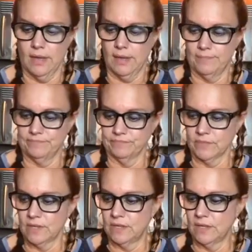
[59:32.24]
Um,
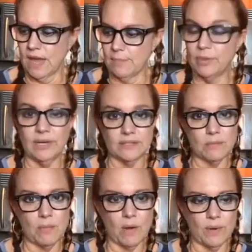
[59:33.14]
I put it
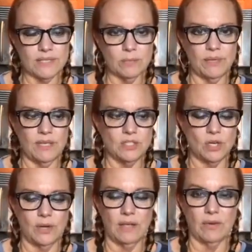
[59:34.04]
in some of my
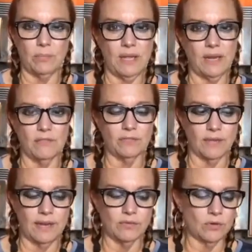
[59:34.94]
recipes, you know, to give it a peanut
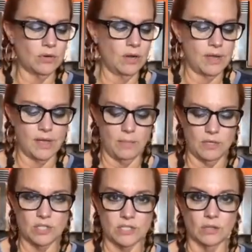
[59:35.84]
flavor.
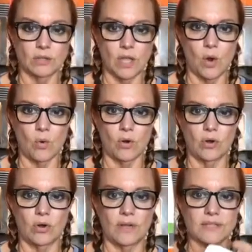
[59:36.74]
Um, it's just a
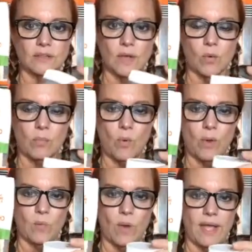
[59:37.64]
lower, it's a lower
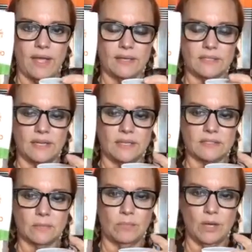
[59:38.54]
point way to
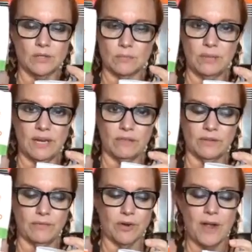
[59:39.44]
get some, you know, some
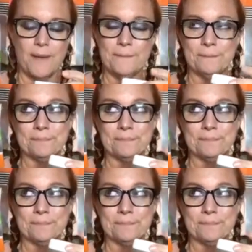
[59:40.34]
peanut flavor.